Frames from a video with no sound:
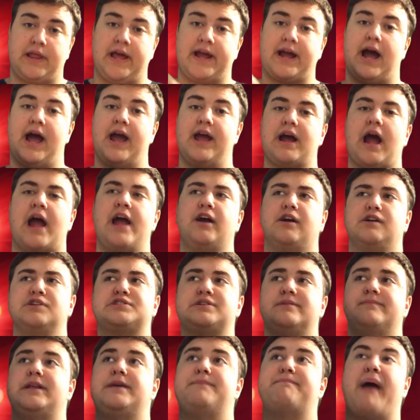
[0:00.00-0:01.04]
Like, I heard
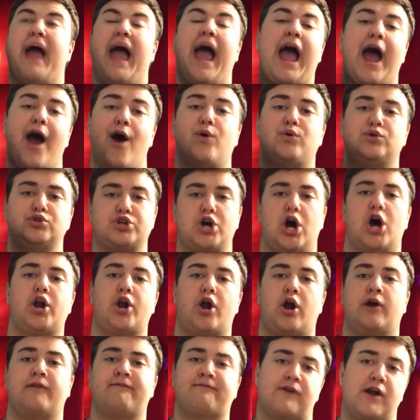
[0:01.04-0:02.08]
somebody pound on
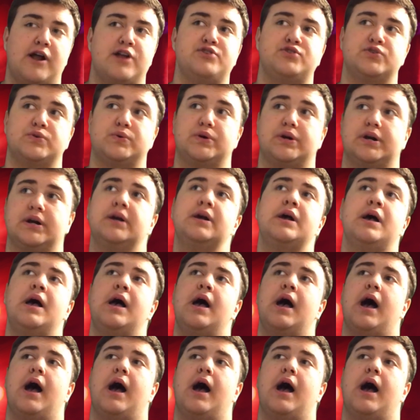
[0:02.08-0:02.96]
our front door,